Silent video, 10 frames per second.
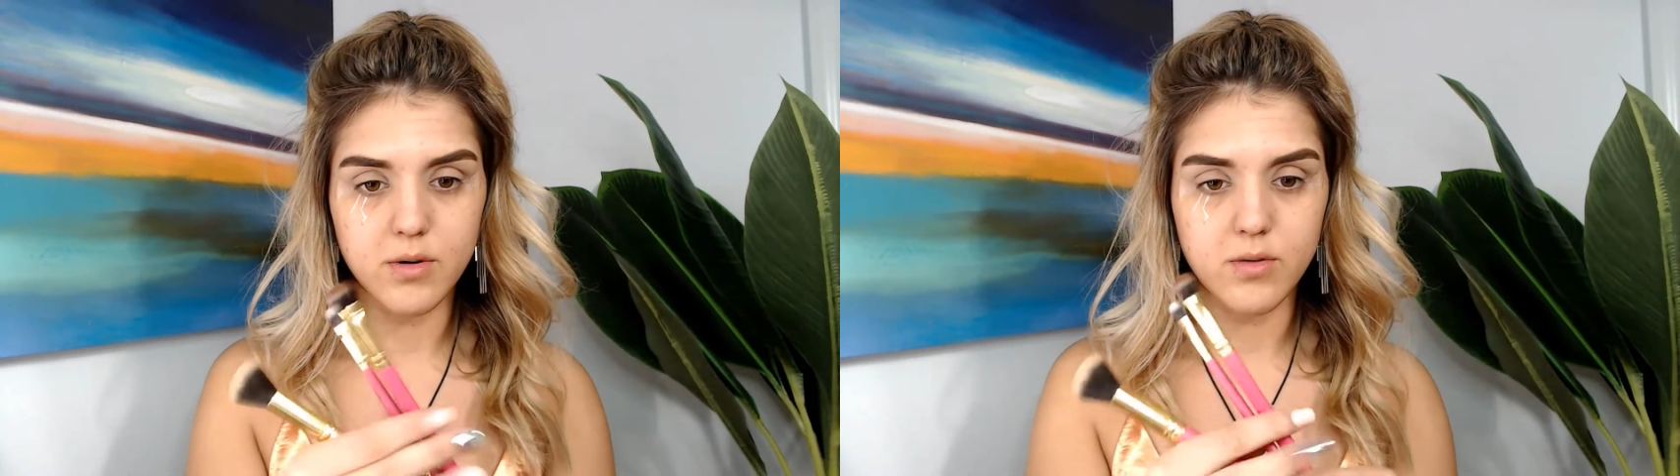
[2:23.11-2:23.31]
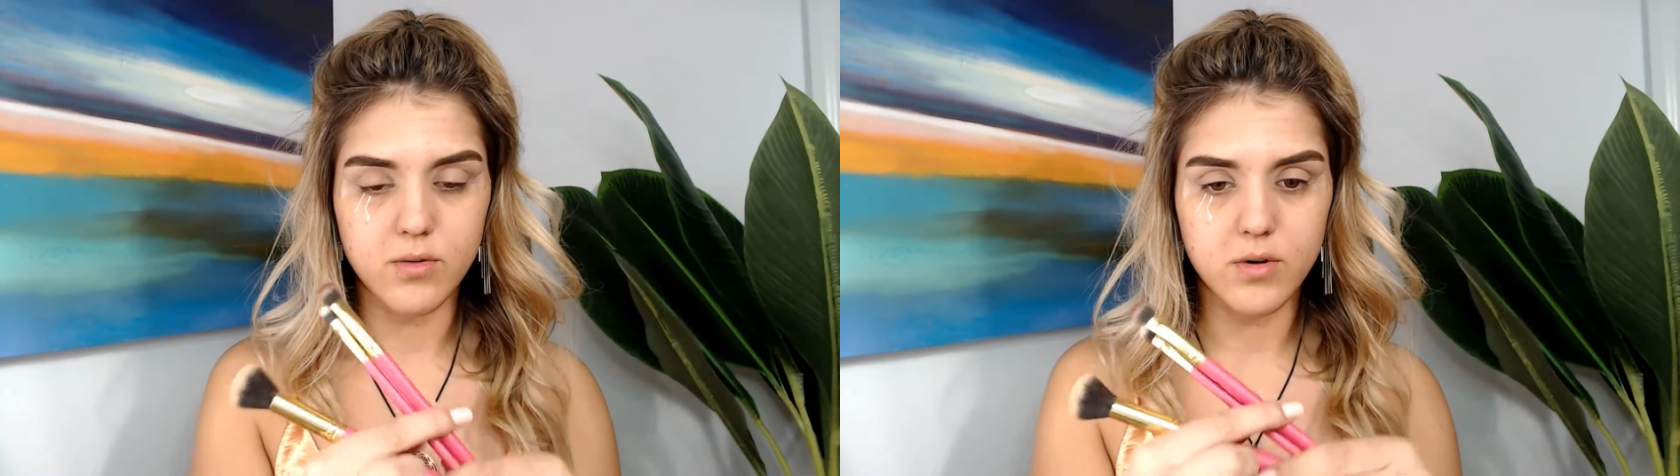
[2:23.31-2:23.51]

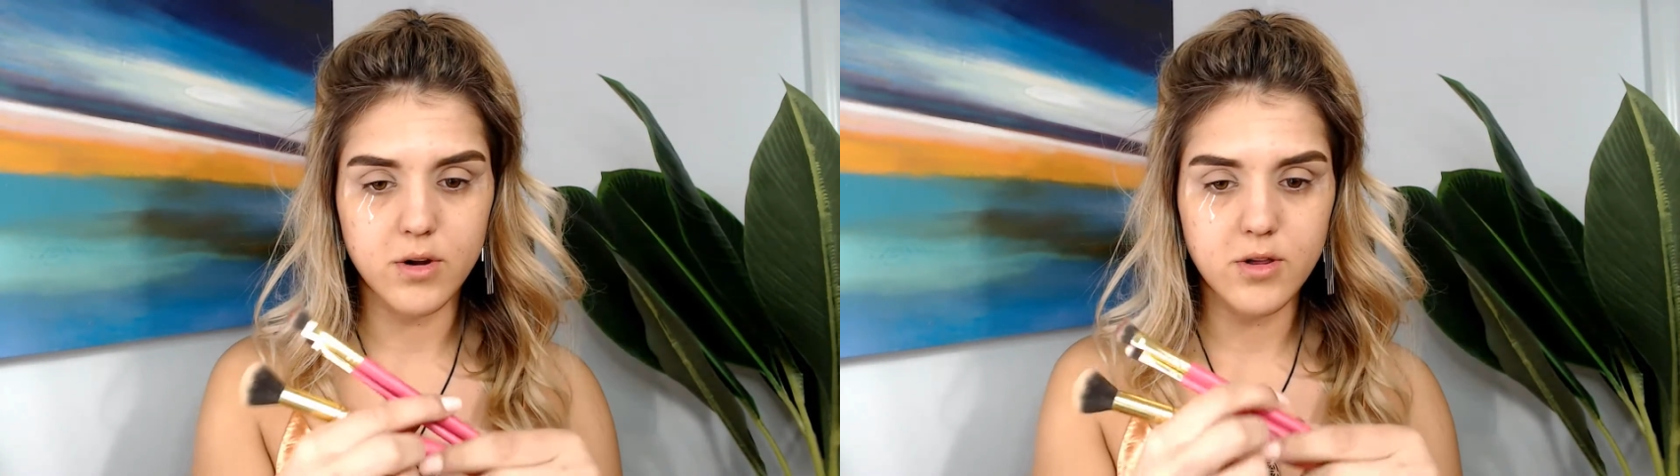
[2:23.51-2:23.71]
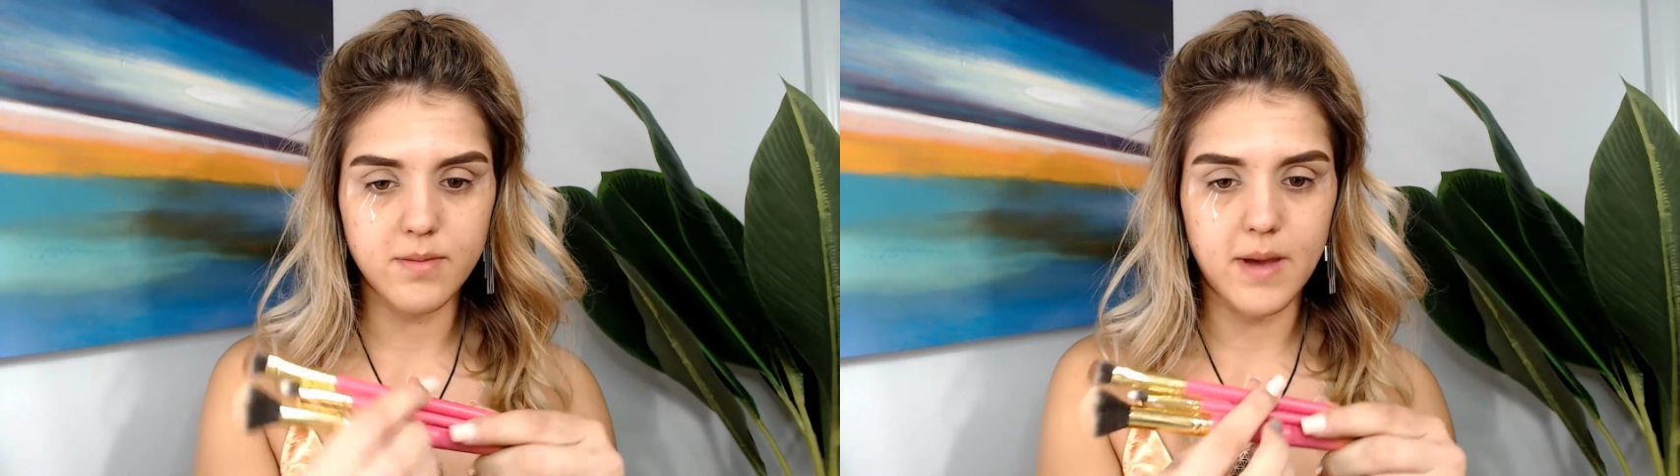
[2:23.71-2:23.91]

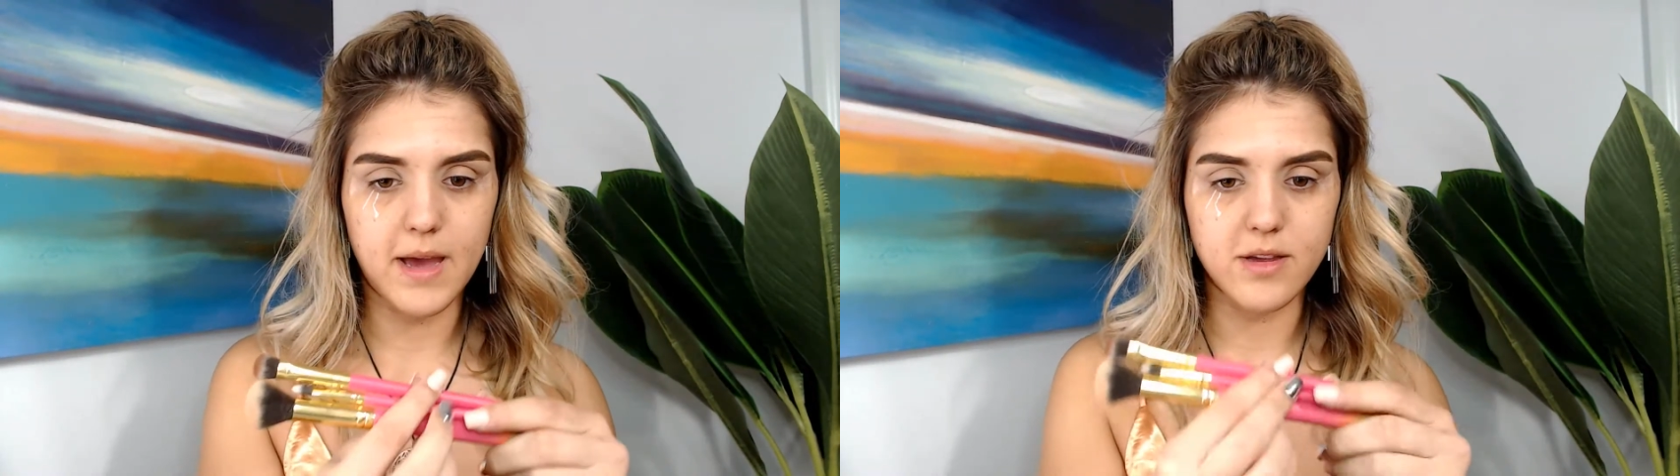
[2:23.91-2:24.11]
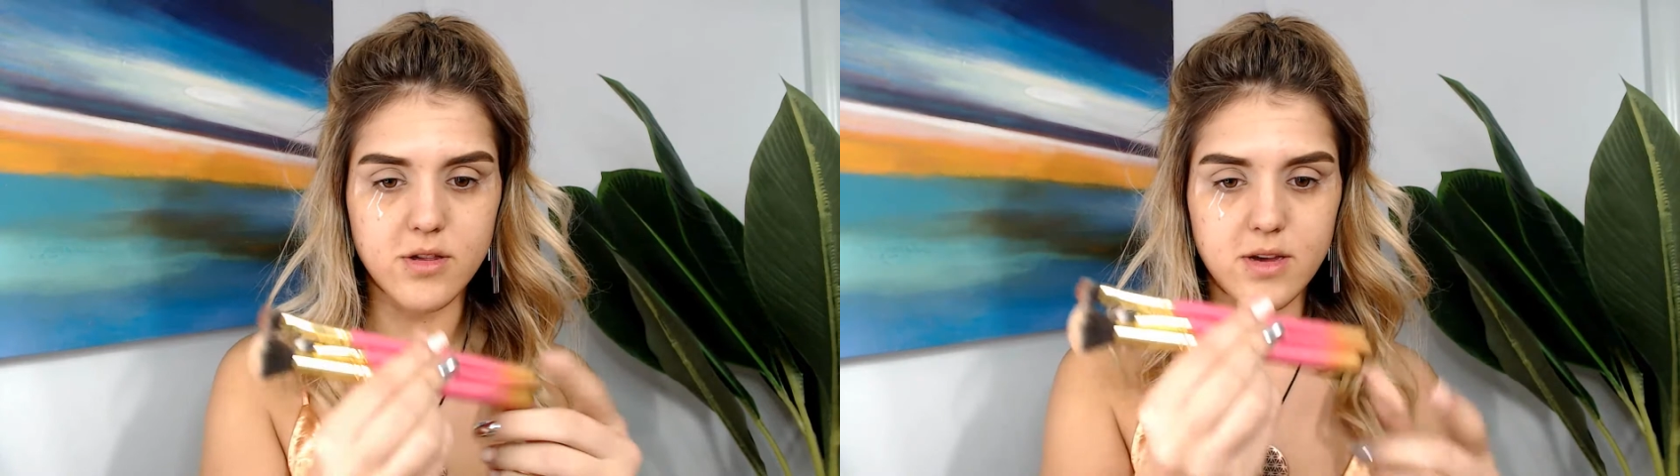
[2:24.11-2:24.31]
Gorgeous
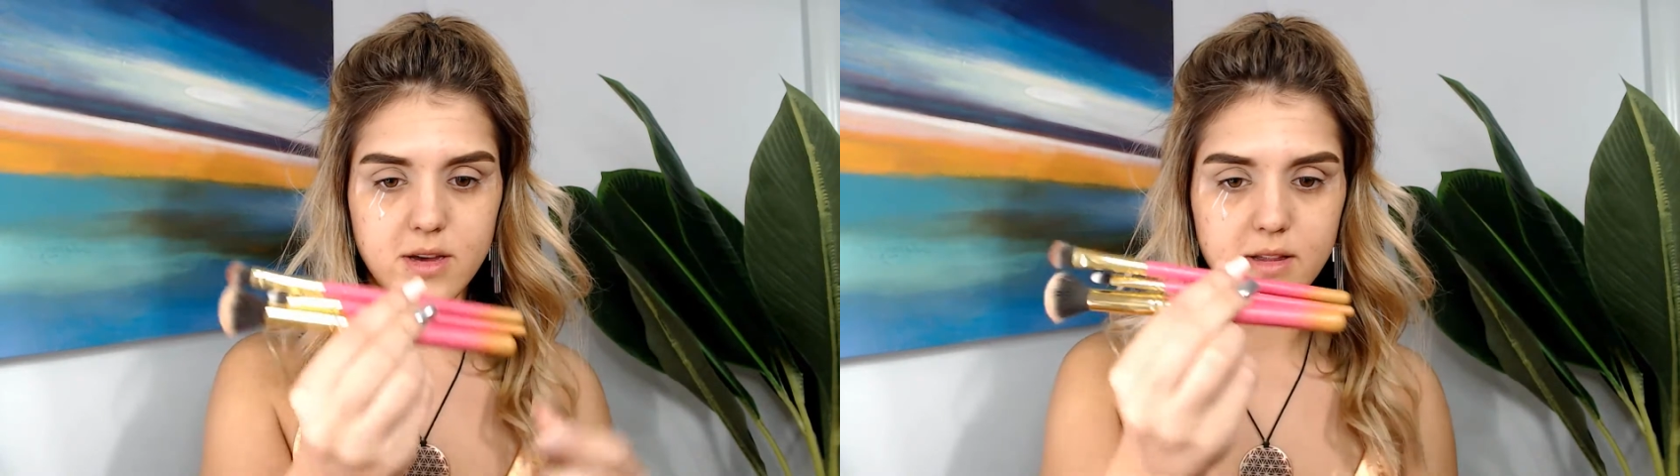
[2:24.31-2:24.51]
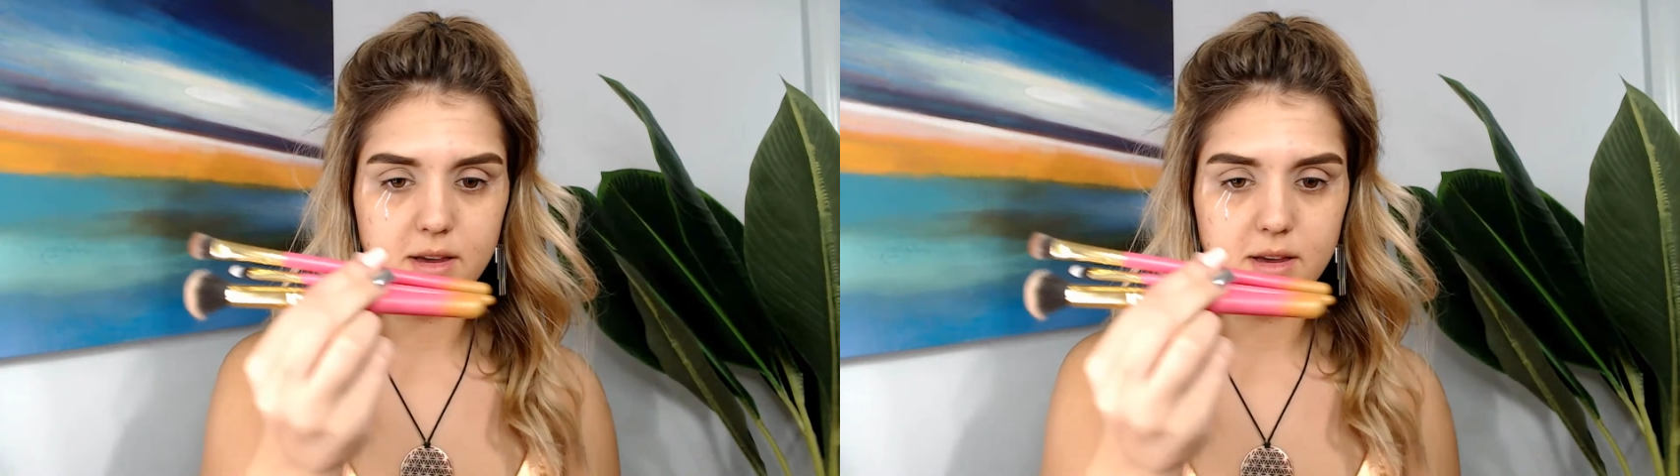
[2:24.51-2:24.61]
packaging.